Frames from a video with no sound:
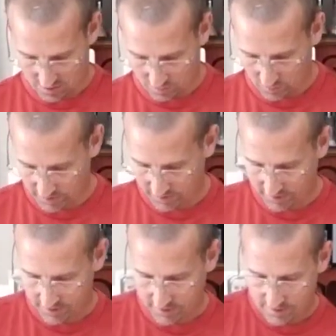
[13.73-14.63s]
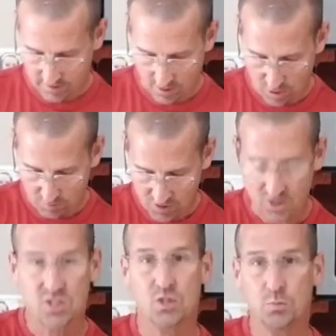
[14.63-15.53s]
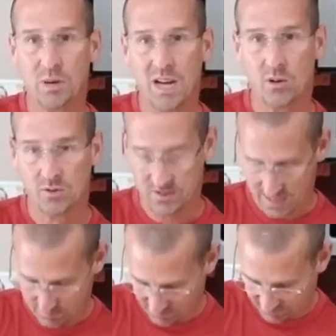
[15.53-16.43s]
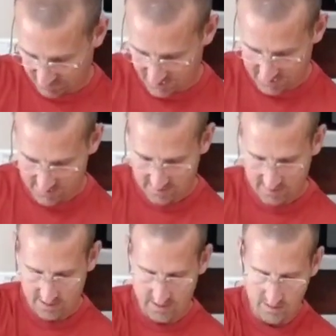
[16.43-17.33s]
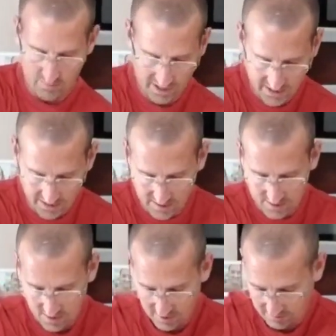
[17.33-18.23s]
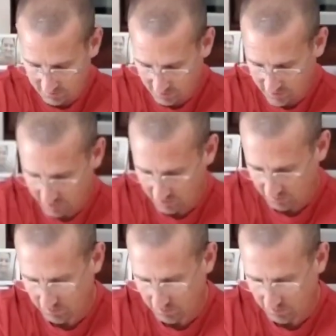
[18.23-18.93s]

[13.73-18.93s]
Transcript: with almost a 2-pound salmon fillet. I'm going to get this on the foil.